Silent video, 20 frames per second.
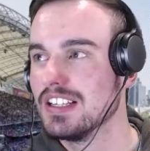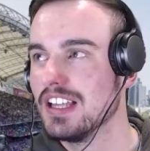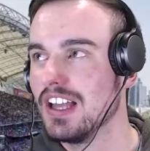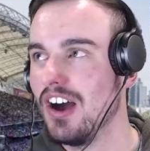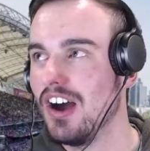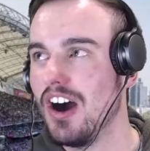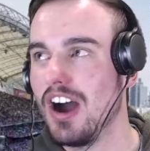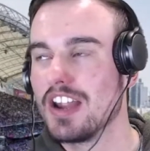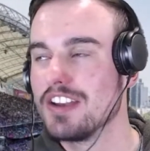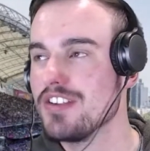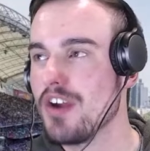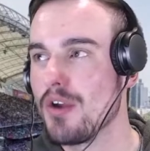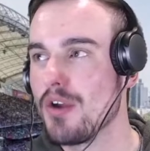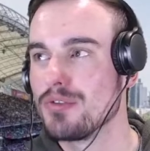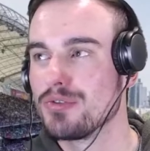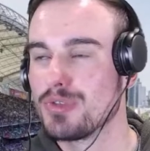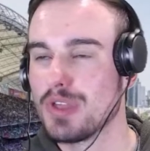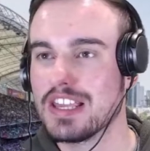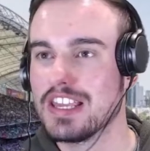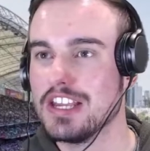I don't
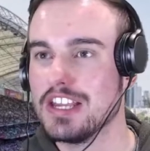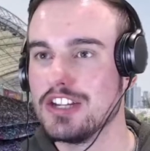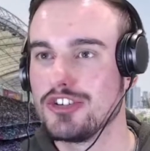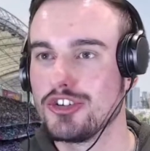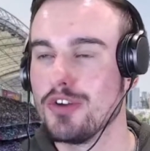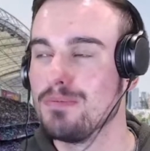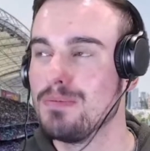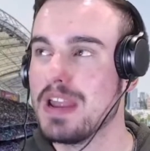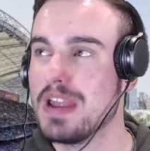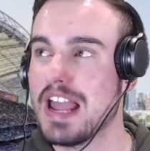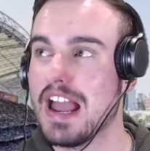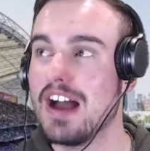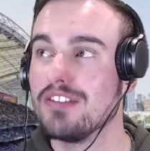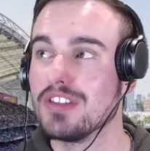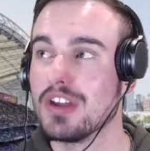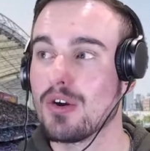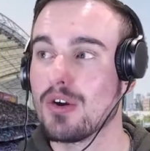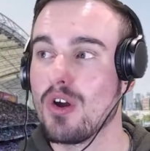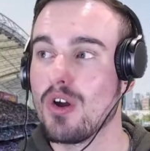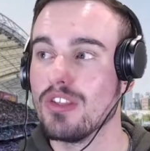think he should be out
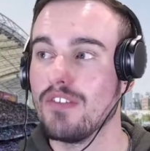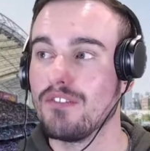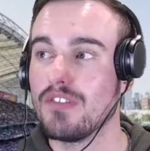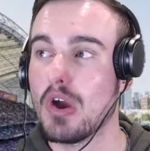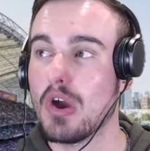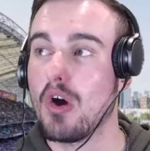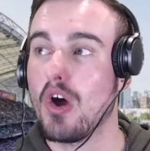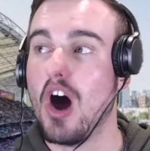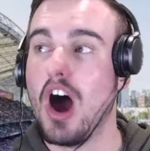there on the field.